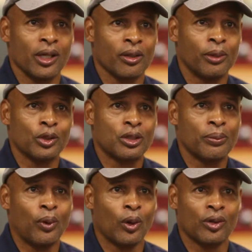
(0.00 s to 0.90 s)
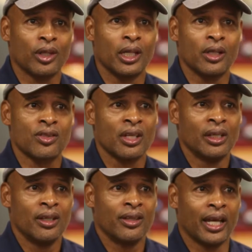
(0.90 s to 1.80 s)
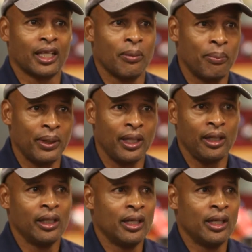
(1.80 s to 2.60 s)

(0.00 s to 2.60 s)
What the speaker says: are the most important things that can be